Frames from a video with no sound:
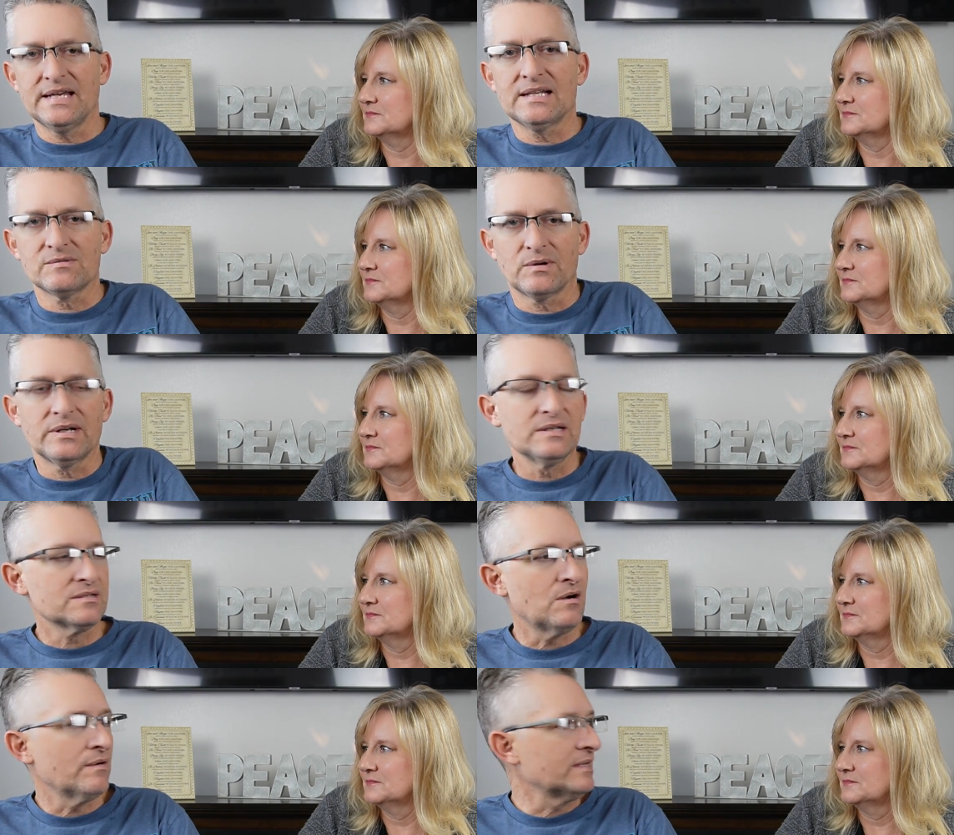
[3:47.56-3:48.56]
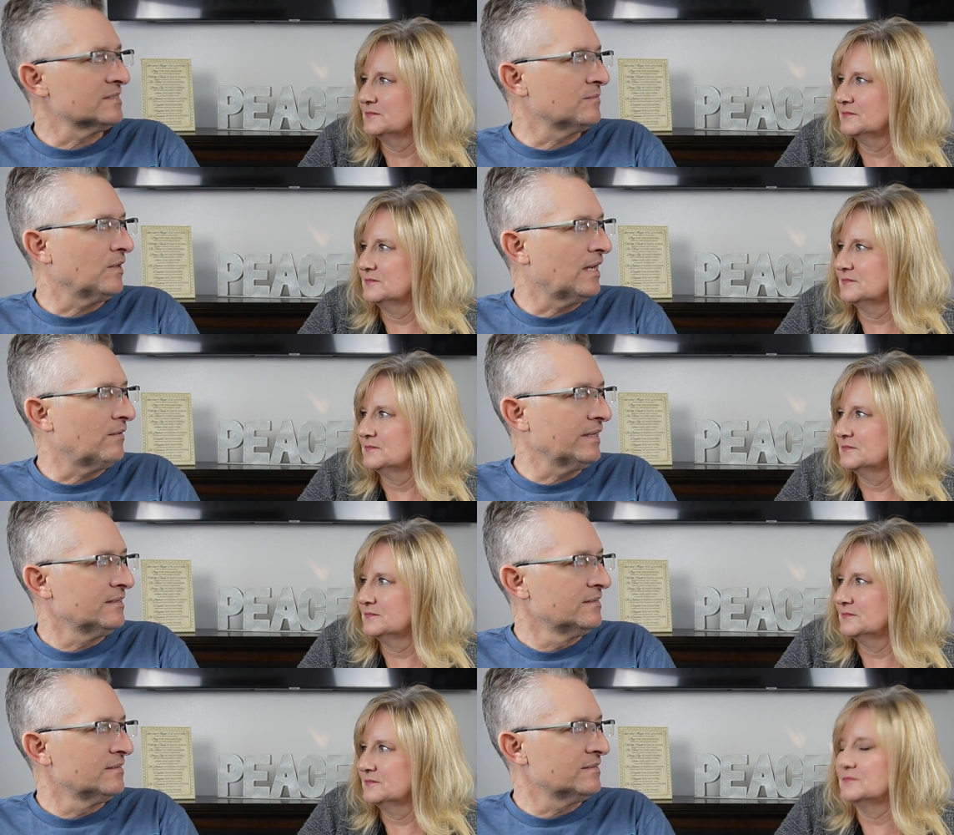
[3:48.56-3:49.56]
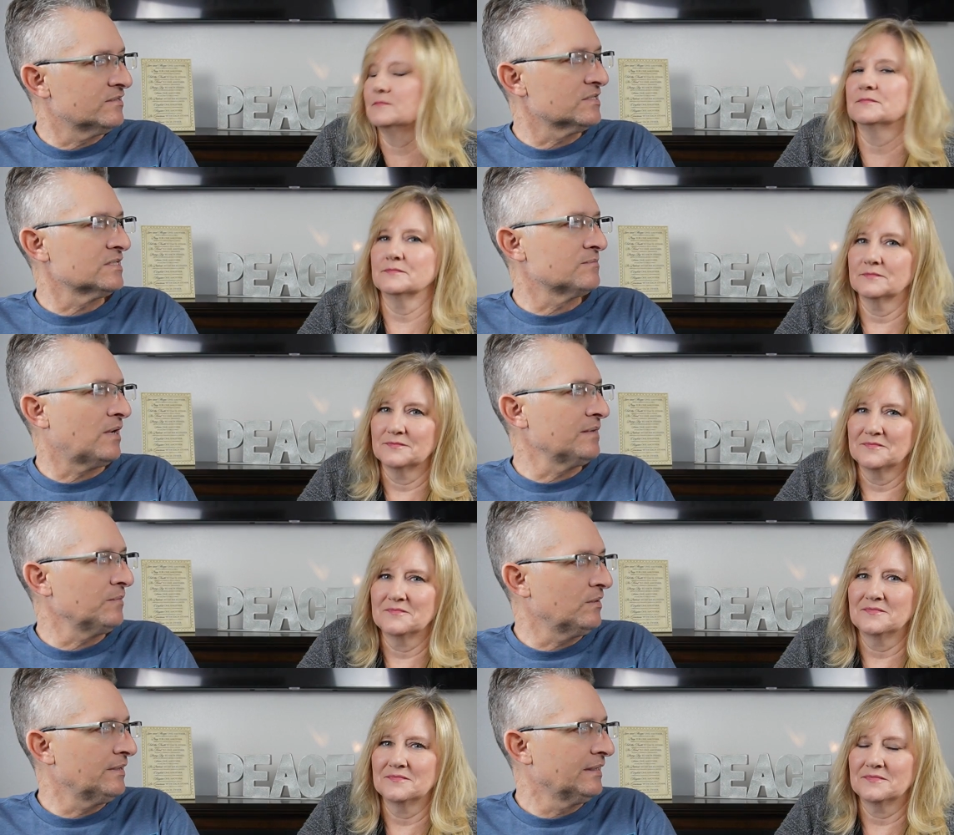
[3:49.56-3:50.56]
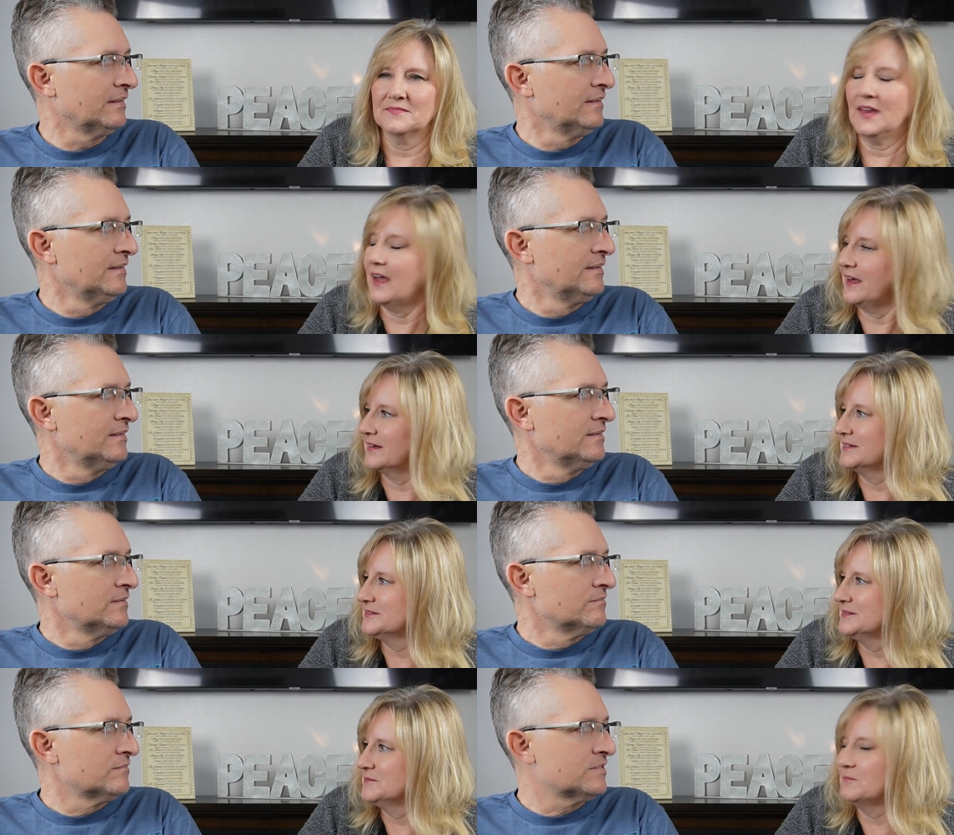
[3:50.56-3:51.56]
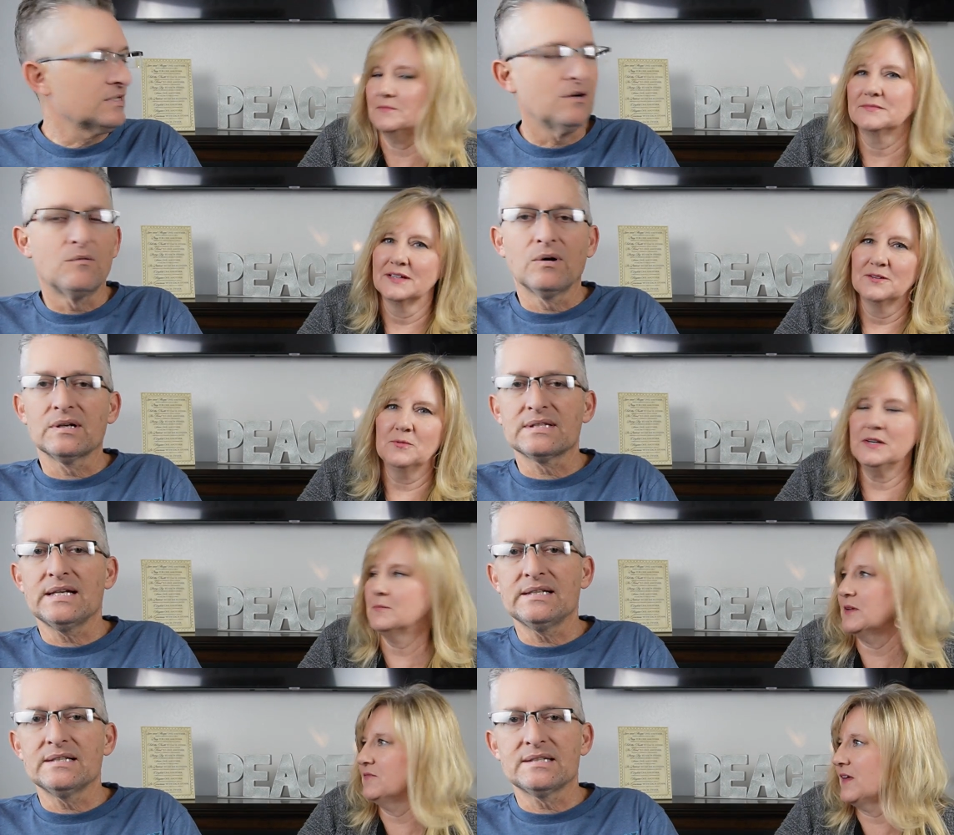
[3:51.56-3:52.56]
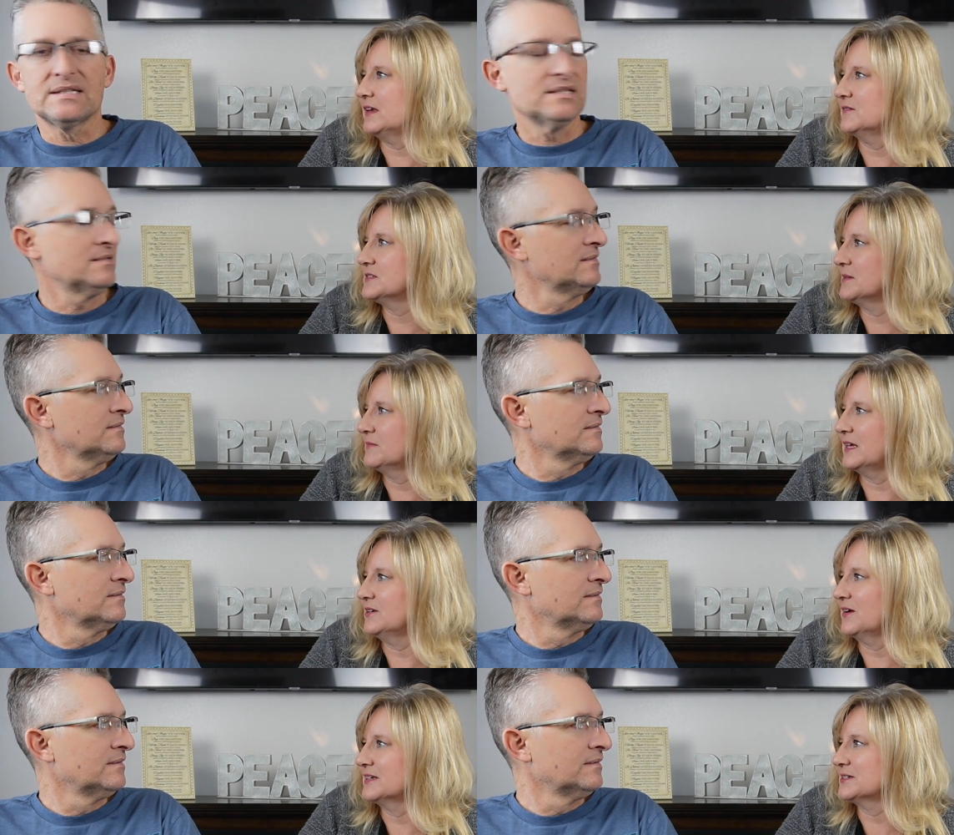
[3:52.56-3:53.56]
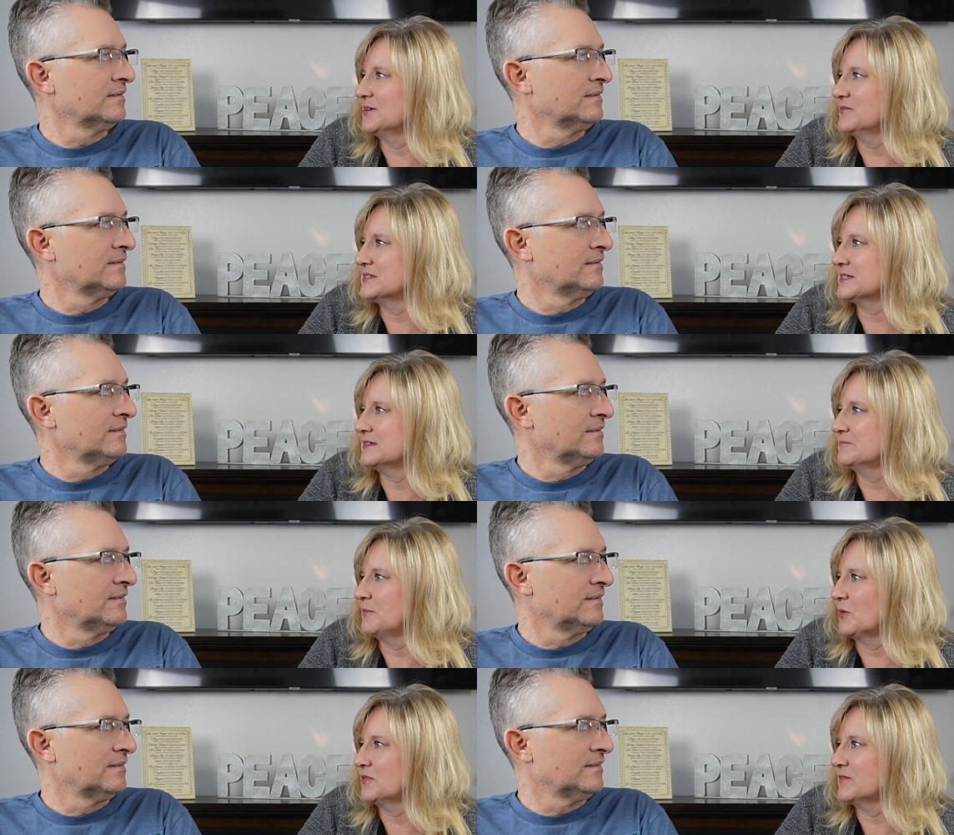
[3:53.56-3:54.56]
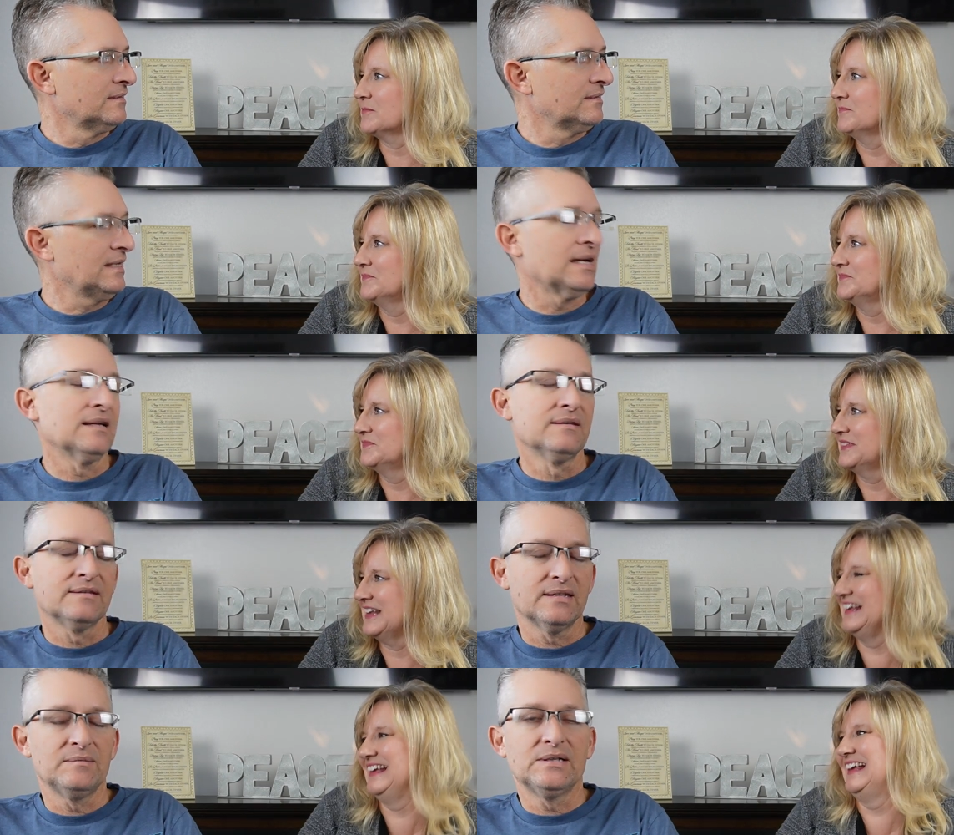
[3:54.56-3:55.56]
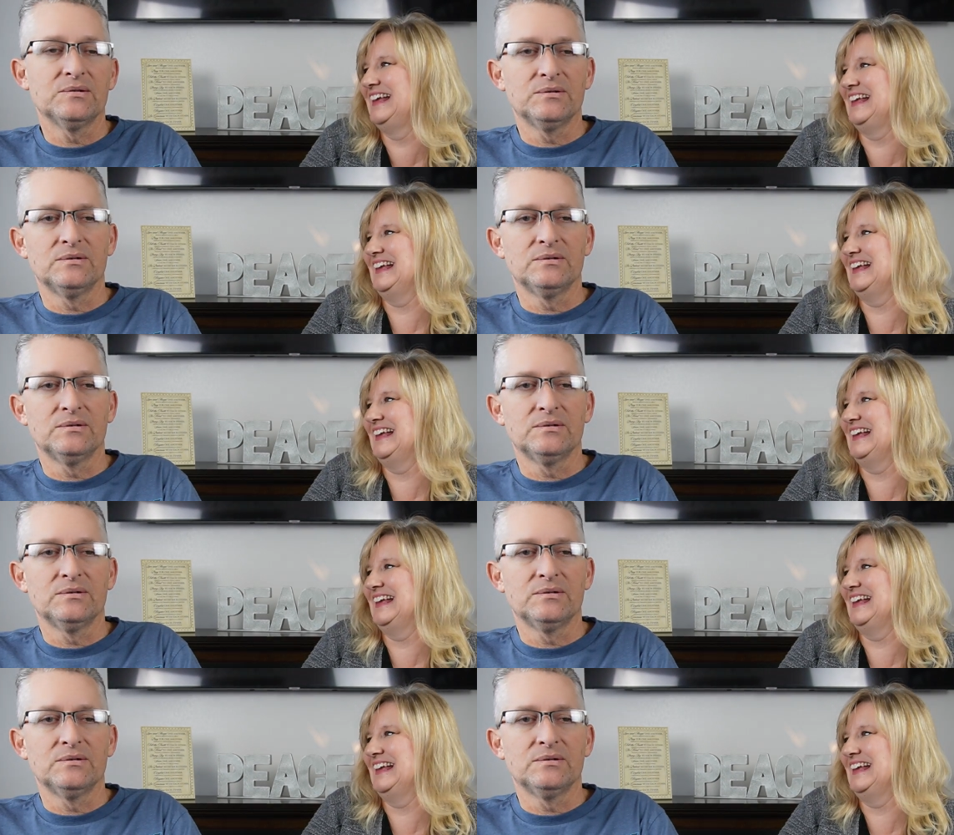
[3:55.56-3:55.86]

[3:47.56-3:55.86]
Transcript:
Speaker 1: That's where he's going is in Malawi. It mm-hmm. just is mind blowing. Yeah. So we're excited. Wouldn't it be fun if
Speaker 2: someday you got to go visit both of them?
Speaker 1: Yeah, that'd be cool.